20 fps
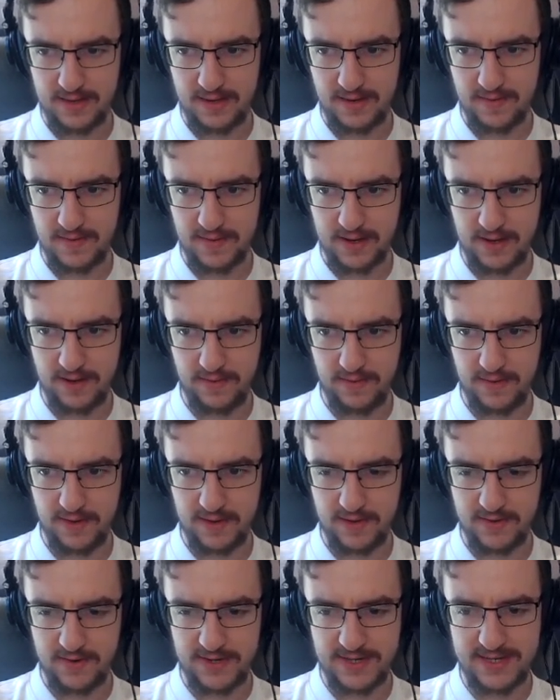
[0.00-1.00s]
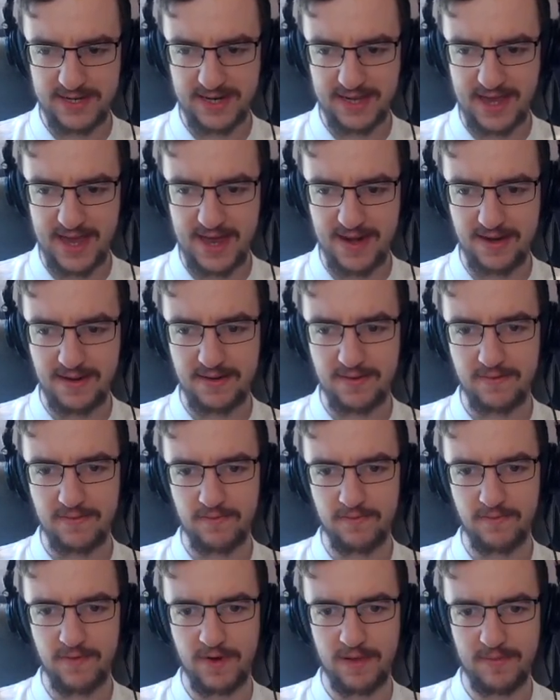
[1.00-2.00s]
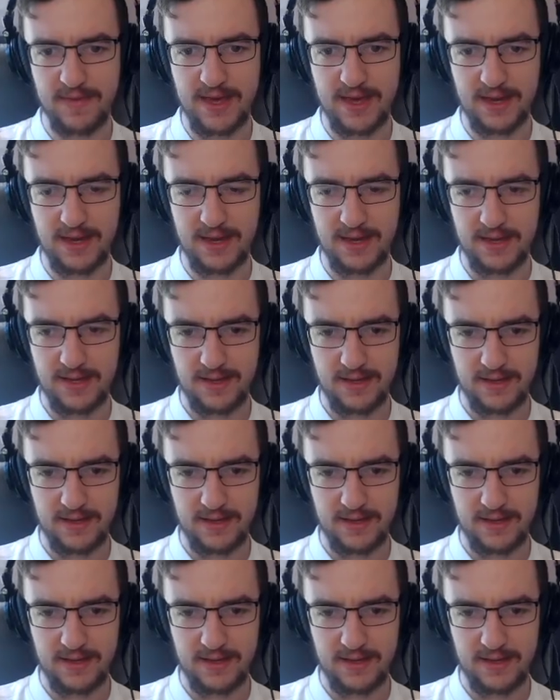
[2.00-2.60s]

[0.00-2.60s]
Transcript: There we go. Increase it again. Real big.